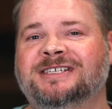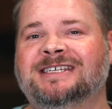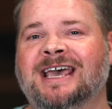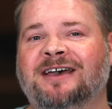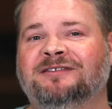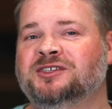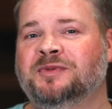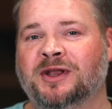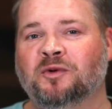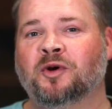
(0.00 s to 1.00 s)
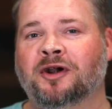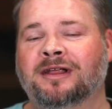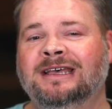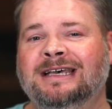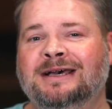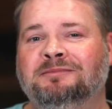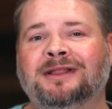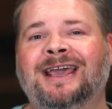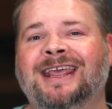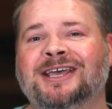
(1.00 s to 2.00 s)
staff has been at work
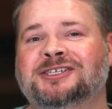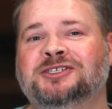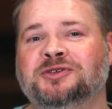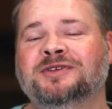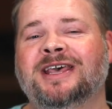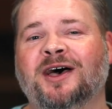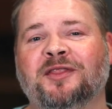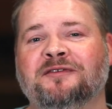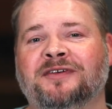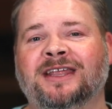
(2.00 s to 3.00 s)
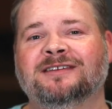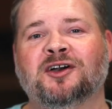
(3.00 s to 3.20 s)
planning a student health event